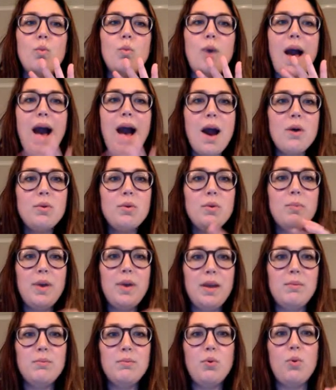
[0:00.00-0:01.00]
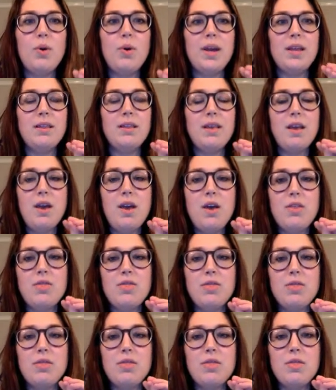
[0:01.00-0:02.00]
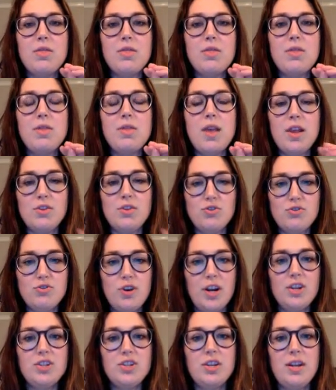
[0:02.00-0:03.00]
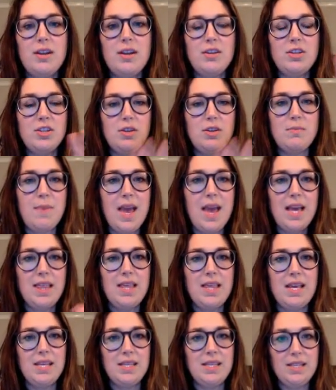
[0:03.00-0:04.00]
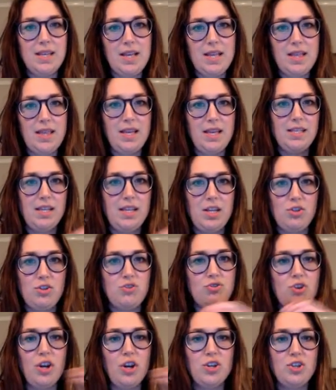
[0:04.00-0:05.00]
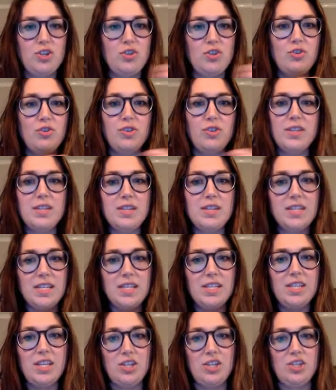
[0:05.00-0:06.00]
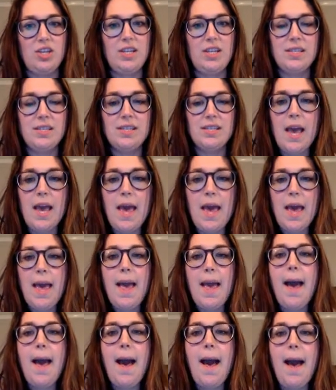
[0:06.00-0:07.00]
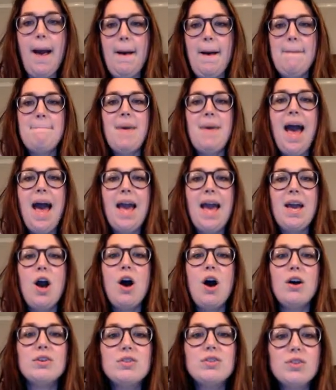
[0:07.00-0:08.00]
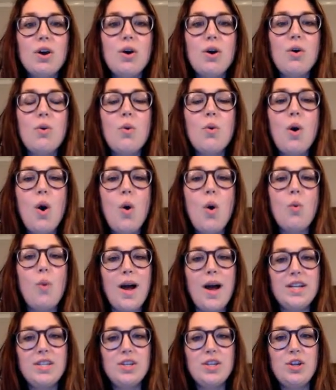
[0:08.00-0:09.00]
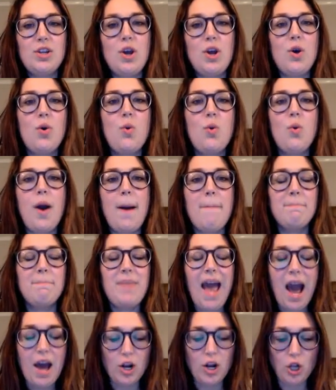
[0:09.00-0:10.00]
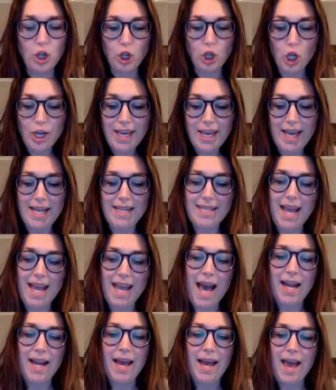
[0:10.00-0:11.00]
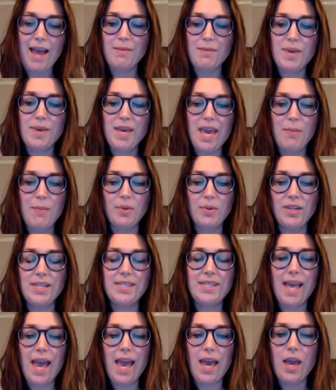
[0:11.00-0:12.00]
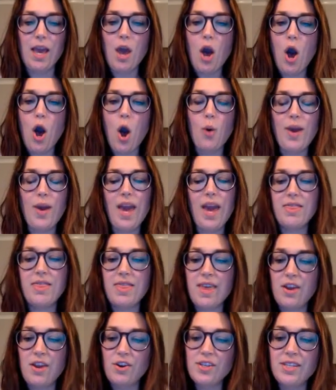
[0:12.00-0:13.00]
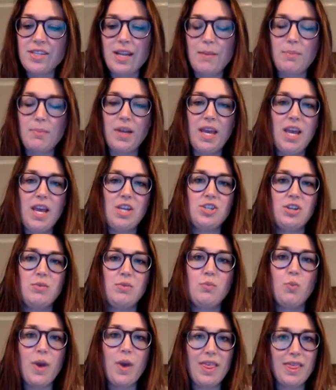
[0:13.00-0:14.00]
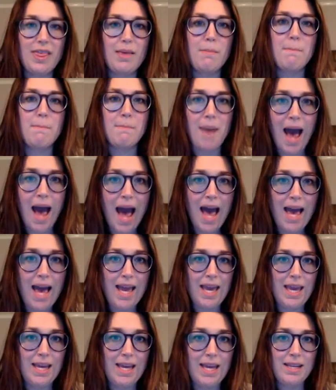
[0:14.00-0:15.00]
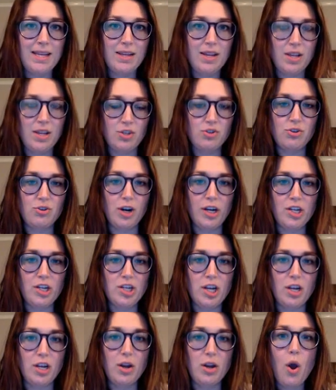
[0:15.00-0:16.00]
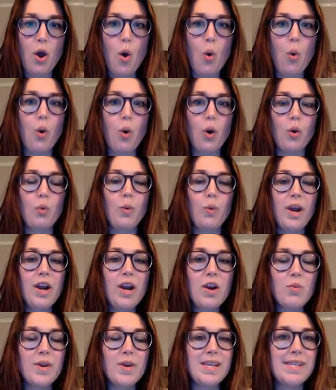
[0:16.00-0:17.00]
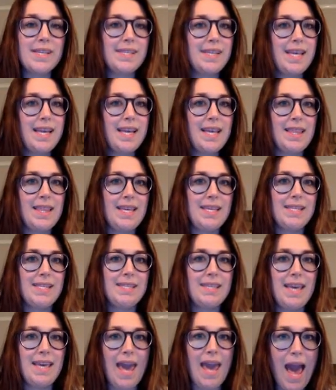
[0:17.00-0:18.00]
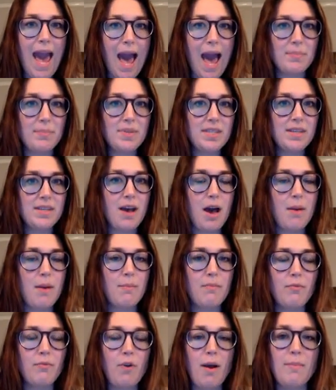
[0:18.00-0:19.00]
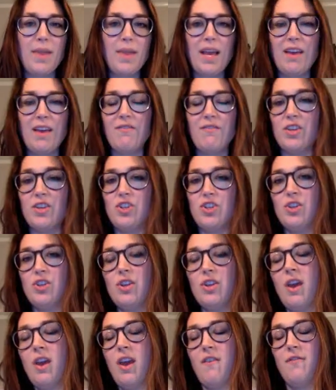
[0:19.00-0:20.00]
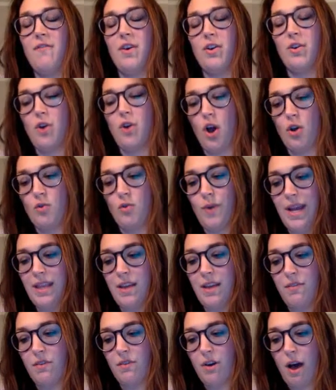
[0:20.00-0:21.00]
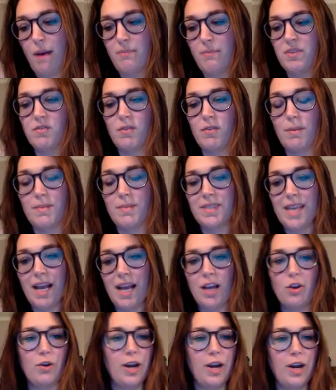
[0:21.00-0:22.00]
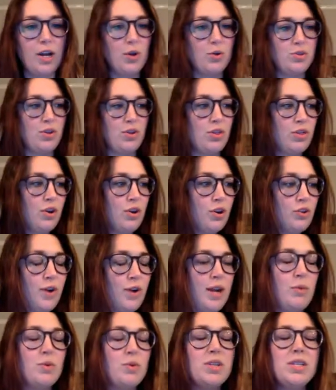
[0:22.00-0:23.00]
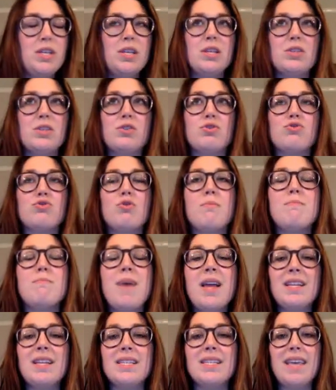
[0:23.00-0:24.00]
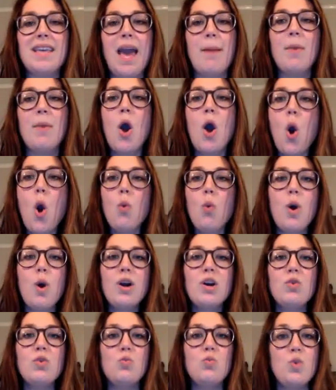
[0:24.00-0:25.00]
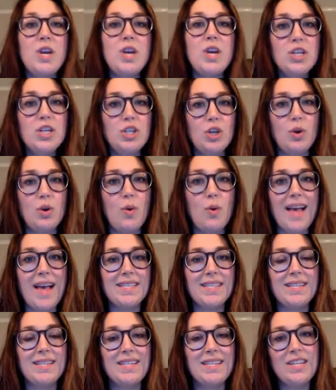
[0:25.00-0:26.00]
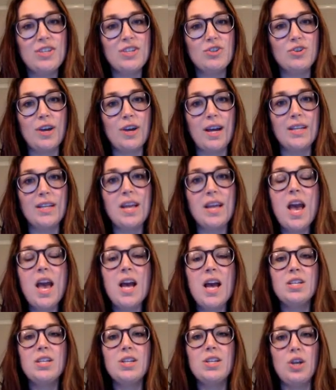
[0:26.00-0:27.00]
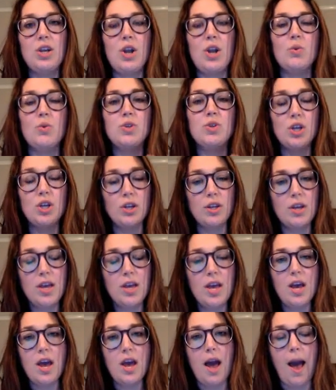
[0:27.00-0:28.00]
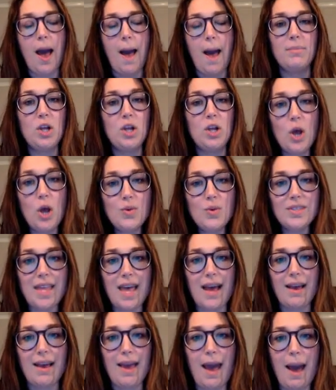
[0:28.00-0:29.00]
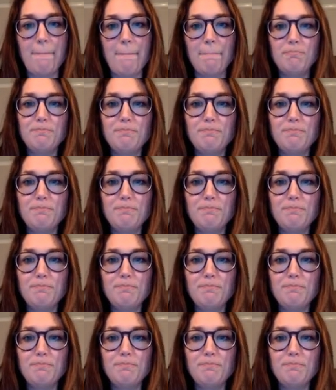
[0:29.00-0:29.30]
how to pinpoint instruction and to make these instructional decisions. I also want to know how to look at data and be able to say, okay, there's an implication with my instruction, or where are we seeing these gaps come from? Like if a grade level comes from second grade and goes to third grade, and we're seeing this a tremendous gap, what can we do as a district to close that gap?